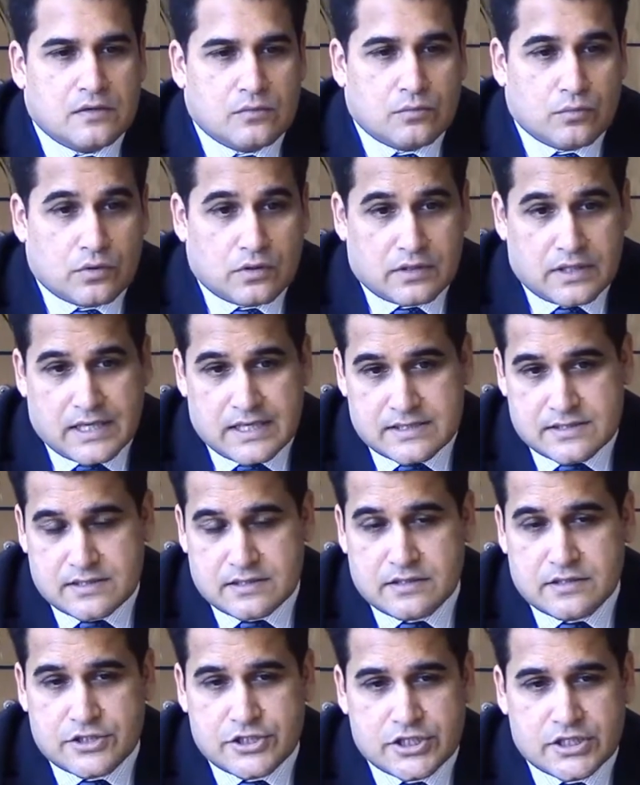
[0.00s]
What has it
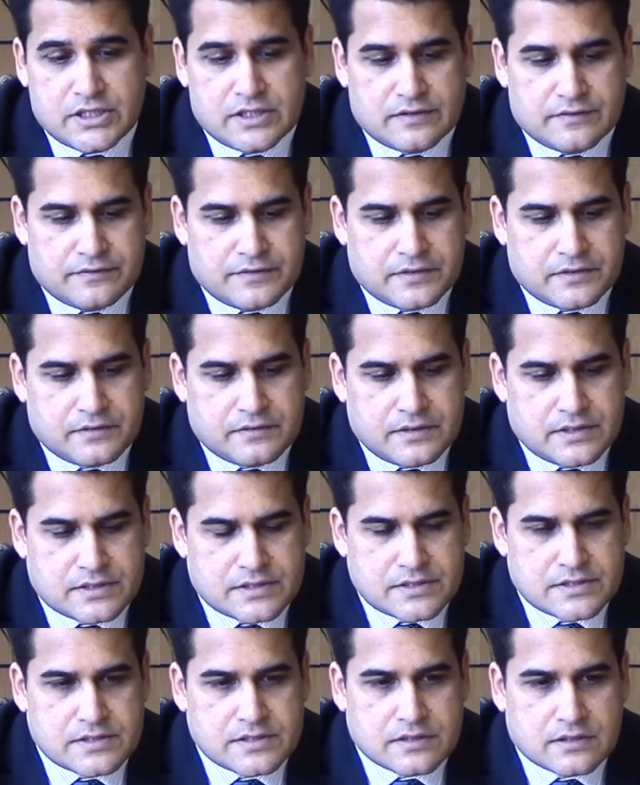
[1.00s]
achieved? It's
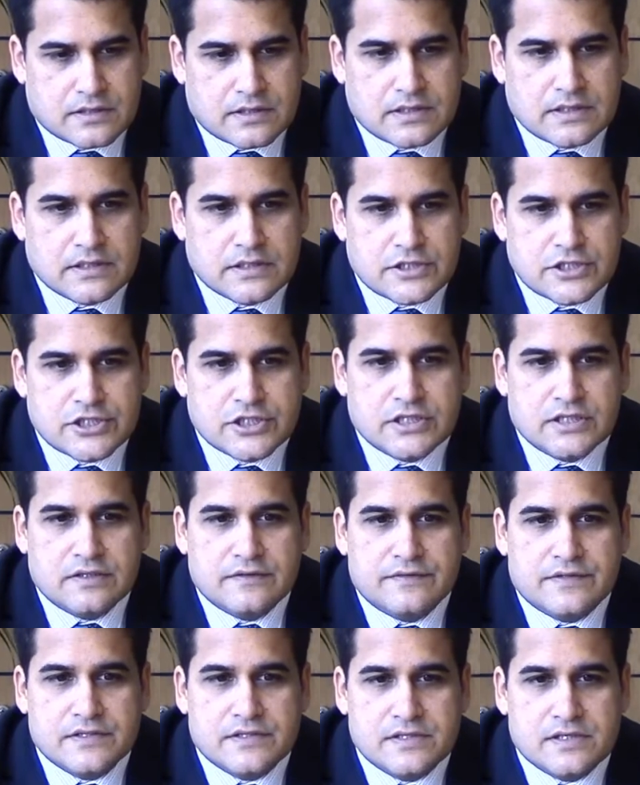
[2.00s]
certainly
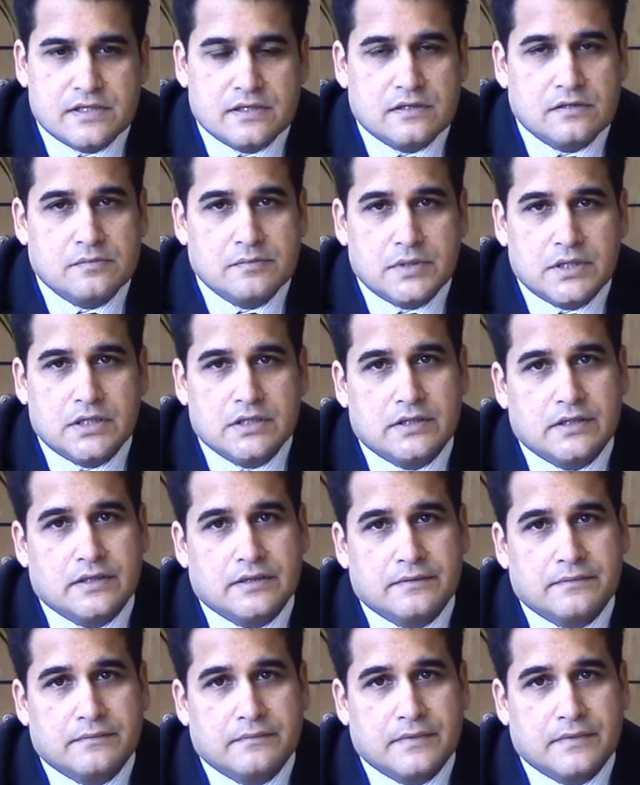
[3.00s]
achieved a single market.